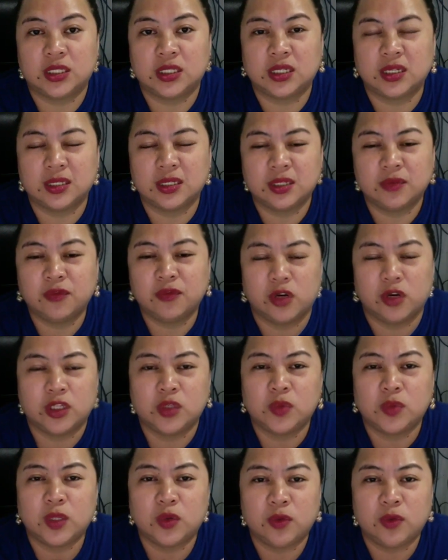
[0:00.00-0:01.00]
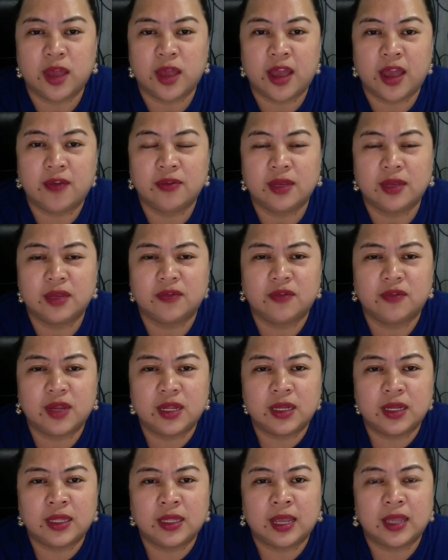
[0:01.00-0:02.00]
because of course we do have that feeling
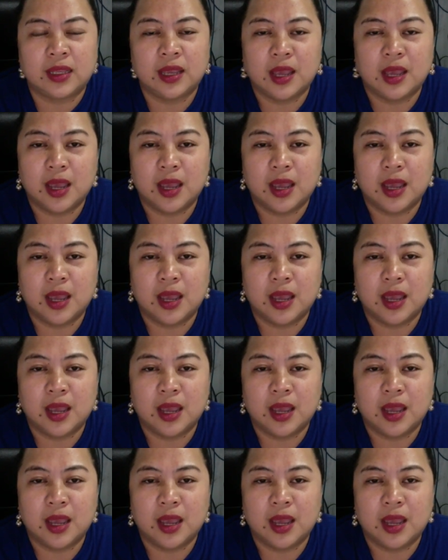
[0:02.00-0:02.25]
that